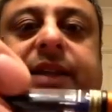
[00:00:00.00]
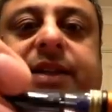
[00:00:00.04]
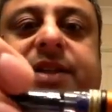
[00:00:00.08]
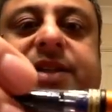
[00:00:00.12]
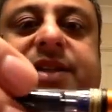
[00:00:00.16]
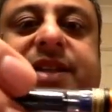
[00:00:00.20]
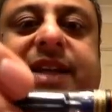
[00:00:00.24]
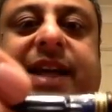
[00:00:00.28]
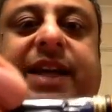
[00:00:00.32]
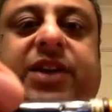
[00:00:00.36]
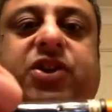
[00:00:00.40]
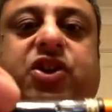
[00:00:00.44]
the
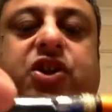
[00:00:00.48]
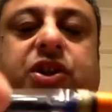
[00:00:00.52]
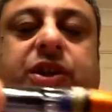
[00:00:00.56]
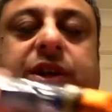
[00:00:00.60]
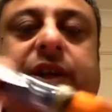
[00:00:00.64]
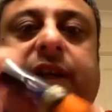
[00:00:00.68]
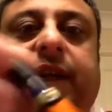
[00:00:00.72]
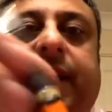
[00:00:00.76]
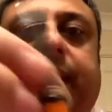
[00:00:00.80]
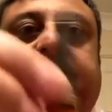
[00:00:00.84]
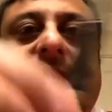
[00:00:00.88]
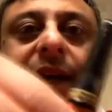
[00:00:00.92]

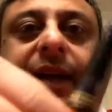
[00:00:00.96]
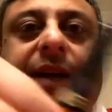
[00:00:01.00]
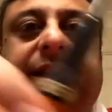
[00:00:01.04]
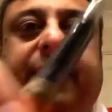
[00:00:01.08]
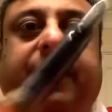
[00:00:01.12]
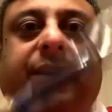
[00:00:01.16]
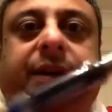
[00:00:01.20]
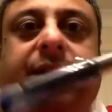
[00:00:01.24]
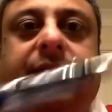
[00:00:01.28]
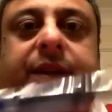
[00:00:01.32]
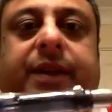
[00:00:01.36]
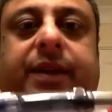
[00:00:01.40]
section
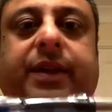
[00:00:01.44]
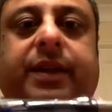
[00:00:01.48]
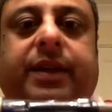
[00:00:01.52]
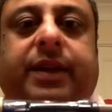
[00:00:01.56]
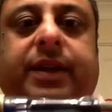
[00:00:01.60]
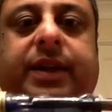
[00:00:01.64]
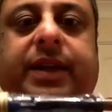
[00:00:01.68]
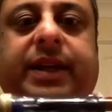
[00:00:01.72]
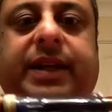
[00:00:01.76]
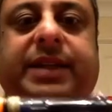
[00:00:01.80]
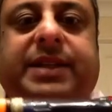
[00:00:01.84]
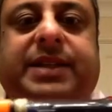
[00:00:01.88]
here
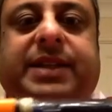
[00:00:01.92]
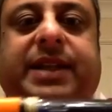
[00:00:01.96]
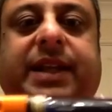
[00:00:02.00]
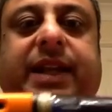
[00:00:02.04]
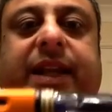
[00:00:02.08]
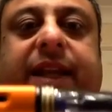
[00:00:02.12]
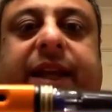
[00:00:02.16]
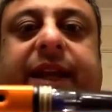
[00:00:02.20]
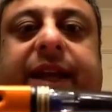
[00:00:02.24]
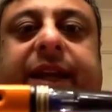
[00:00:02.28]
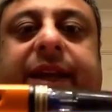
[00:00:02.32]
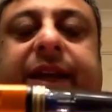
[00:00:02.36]
is
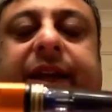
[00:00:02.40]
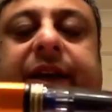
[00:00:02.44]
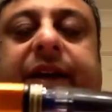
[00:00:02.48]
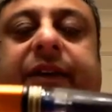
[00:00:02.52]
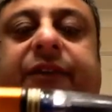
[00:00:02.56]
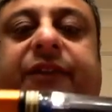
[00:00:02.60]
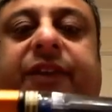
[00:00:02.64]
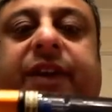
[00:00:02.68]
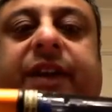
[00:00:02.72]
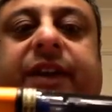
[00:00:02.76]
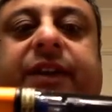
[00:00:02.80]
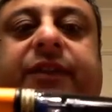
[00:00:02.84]
clear. Now
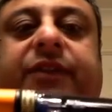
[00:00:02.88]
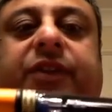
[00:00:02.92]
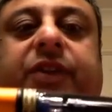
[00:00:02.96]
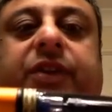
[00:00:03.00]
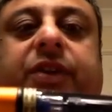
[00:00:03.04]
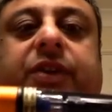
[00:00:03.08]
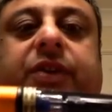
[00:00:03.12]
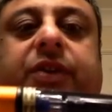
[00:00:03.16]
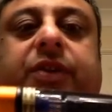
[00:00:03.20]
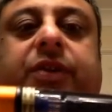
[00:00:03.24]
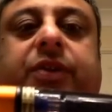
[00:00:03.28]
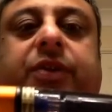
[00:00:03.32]
if any of
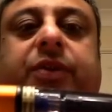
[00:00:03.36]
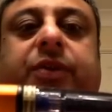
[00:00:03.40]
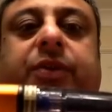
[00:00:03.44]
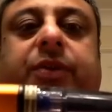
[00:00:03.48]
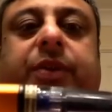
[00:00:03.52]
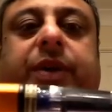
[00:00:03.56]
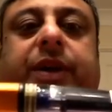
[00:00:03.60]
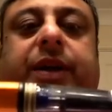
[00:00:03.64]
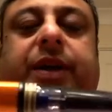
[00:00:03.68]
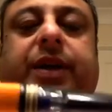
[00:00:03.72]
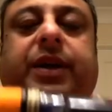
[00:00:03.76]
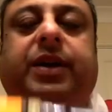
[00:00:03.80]

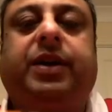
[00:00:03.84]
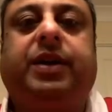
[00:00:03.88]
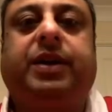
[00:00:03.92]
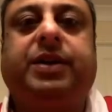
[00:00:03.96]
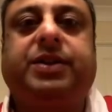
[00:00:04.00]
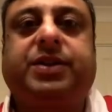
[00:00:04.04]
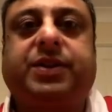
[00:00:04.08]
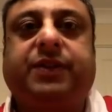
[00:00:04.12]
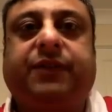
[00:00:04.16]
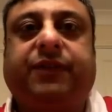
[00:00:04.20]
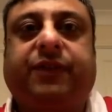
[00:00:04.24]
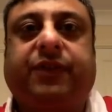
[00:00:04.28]
you
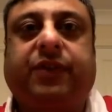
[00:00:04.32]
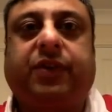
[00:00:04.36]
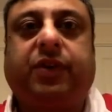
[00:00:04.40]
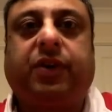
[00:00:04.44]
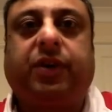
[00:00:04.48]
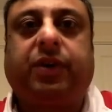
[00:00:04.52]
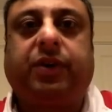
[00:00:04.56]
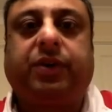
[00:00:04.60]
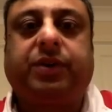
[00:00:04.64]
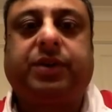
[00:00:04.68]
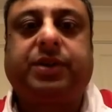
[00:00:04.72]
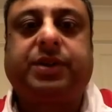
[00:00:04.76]
guys have
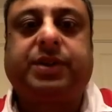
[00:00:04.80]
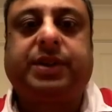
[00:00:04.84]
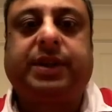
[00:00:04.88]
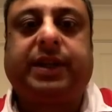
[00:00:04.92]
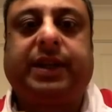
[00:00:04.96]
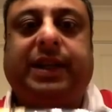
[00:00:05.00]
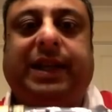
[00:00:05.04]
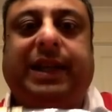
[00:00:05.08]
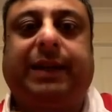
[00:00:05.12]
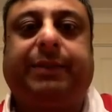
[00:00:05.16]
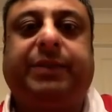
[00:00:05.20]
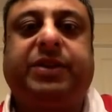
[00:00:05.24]
got
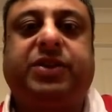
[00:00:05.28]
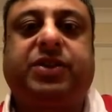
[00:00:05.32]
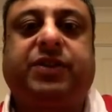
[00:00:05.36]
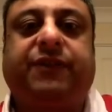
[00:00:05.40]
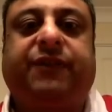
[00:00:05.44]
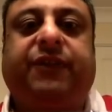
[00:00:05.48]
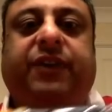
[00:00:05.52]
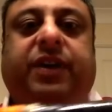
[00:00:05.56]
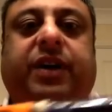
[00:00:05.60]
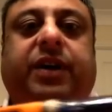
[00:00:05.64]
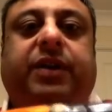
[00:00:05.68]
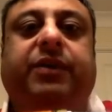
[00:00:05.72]
Lamy
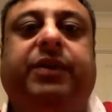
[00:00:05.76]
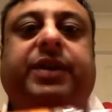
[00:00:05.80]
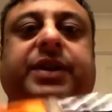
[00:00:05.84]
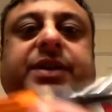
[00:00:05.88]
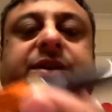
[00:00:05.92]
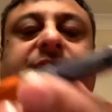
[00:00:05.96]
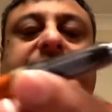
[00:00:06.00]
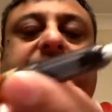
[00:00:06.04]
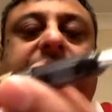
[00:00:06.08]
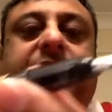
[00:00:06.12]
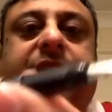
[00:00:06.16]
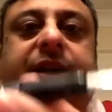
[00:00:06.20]

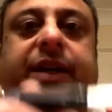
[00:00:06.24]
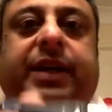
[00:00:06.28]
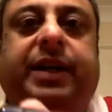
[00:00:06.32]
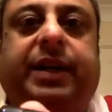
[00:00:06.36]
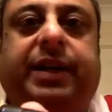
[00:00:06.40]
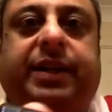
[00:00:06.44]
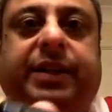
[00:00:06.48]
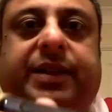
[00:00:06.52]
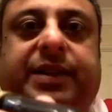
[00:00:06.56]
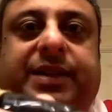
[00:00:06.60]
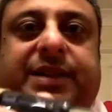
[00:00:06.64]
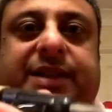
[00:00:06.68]
Safaris,
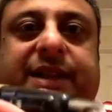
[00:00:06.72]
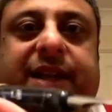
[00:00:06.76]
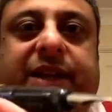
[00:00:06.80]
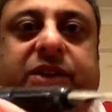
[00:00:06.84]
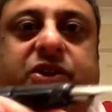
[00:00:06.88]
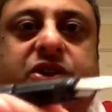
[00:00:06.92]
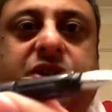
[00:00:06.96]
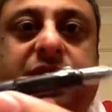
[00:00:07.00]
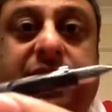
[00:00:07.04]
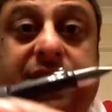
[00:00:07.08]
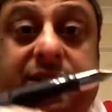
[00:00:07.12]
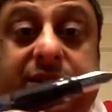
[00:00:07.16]
the
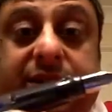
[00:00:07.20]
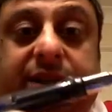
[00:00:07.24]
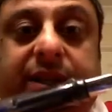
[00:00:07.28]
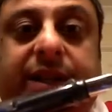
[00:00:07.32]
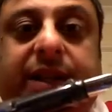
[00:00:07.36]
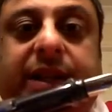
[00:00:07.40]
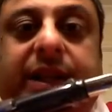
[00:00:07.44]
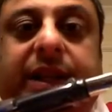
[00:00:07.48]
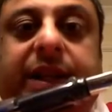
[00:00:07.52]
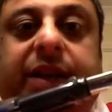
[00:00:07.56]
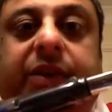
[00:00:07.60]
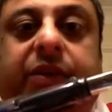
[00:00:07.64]
section
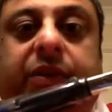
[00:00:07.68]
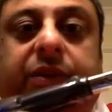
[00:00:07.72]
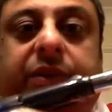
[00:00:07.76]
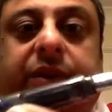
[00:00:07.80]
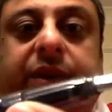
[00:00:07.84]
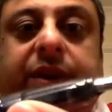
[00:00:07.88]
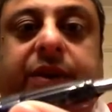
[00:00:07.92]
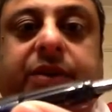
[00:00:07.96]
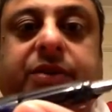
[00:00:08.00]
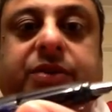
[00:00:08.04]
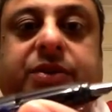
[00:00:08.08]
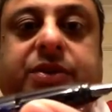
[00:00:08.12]
isn't clear
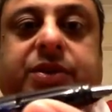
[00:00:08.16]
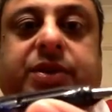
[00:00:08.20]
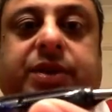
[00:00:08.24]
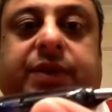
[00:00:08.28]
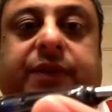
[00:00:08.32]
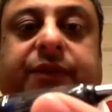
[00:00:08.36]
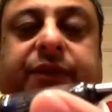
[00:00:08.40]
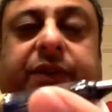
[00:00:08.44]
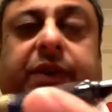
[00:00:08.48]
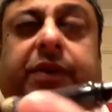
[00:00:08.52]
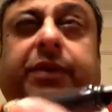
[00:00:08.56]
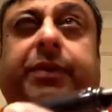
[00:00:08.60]
on those.
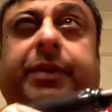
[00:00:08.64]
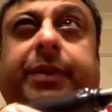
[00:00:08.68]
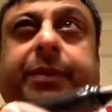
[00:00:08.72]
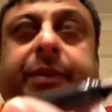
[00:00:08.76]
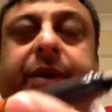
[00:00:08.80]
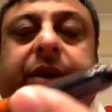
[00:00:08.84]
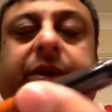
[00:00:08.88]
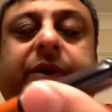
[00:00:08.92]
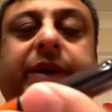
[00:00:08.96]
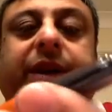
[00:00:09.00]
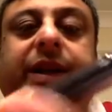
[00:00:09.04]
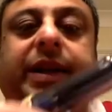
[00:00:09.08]
If I
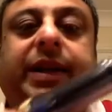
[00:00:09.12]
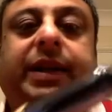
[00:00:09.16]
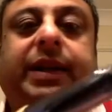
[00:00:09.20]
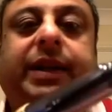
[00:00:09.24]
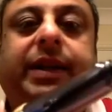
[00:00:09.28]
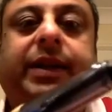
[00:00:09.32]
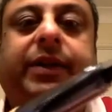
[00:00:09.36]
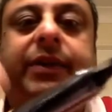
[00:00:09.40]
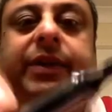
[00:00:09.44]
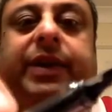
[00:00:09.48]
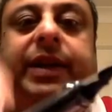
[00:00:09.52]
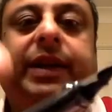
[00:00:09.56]
remember
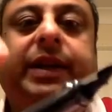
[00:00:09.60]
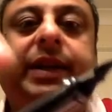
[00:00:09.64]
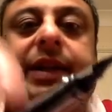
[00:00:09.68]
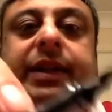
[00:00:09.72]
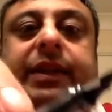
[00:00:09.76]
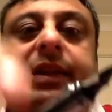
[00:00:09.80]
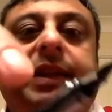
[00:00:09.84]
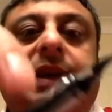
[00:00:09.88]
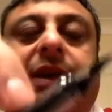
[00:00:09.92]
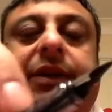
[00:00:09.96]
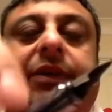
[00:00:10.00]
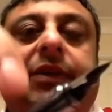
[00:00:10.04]

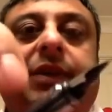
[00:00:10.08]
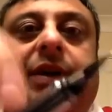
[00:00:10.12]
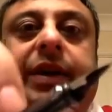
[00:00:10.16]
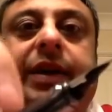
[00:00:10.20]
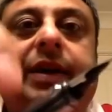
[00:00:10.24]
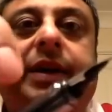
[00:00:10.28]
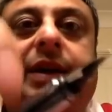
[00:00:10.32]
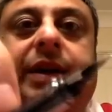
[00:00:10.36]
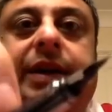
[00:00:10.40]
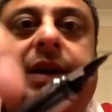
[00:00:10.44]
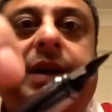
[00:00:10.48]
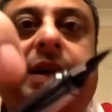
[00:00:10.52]
correctly, they're
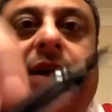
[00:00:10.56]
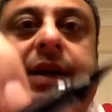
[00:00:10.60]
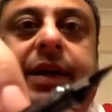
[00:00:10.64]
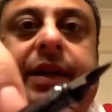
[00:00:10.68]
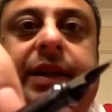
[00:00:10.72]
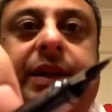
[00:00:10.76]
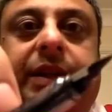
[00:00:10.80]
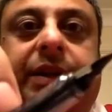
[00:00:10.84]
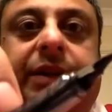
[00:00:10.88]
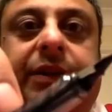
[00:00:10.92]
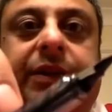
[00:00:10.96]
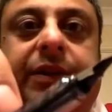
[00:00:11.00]

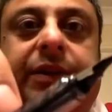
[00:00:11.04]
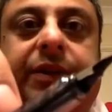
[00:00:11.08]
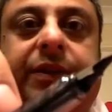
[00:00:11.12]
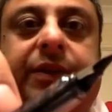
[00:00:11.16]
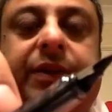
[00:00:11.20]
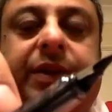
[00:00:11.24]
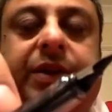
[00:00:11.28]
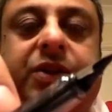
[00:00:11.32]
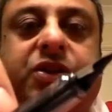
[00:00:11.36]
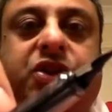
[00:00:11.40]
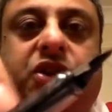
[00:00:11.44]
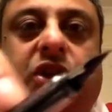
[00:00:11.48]

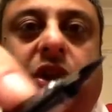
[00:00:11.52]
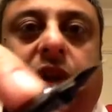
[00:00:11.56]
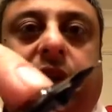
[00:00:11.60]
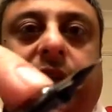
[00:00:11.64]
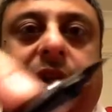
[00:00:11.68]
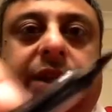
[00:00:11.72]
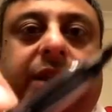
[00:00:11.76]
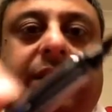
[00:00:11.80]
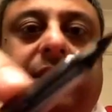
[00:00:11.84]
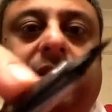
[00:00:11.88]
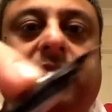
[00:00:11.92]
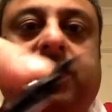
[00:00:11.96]
a
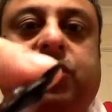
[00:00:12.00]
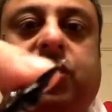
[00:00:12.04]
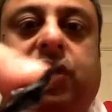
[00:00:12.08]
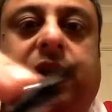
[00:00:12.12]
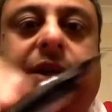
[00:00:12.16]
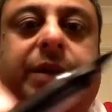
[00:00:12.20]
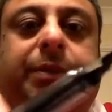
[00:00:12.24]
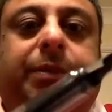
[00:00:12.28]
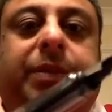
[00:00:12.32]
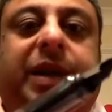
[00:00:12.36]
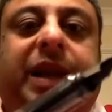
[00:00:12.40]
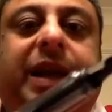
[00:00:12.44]
solid
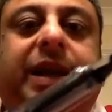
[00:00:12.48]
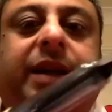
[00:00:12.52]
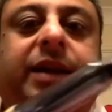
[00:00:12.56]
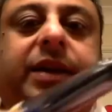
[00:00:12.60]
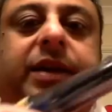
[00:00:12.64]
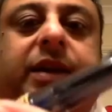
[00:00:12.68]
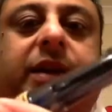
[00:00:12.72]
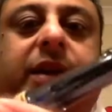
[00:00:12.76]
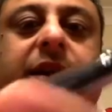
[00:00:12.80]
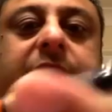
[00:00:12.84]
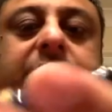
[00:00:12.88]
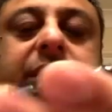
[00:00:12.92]
black
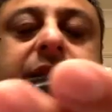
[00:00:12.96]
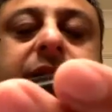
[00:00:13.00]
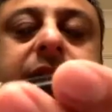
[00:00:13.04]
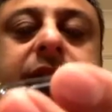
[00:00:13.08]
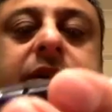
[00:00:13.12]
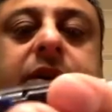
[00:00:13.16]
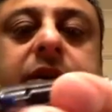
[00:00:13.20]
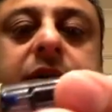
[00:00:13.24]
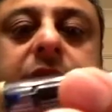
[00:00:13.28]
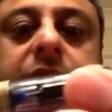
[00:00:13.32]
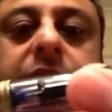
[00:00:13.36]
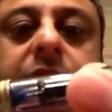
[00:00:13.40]
colour
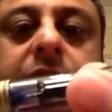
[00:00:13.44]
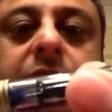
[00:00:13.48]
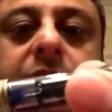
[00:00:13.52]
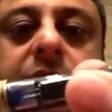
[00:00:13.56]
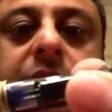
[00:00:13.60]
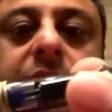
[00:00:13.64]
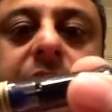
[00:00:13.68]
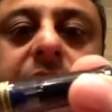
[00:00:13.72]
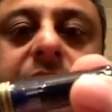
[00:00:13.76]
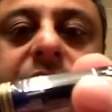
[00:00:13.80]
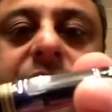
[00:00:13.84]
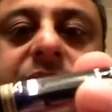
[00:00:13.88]

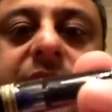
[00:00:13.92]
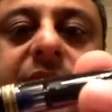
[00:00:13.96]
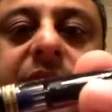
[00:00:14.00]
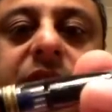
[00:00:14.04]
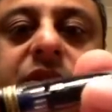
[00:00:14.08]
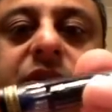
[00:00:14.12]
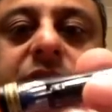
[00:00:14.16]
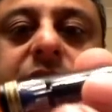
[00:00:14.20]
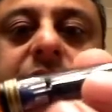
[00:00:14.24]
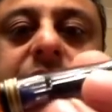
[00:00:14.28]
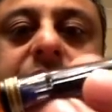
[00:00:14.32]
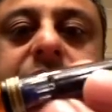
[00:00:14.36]
on those
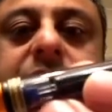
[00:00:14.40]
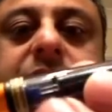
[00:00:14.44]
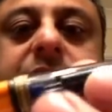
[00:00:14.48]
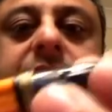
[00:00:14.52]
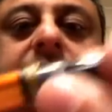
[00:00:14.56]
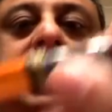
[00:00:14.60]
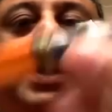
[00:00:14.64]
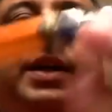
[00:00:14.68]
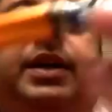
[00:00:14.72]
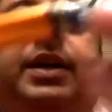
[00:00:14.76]
sections.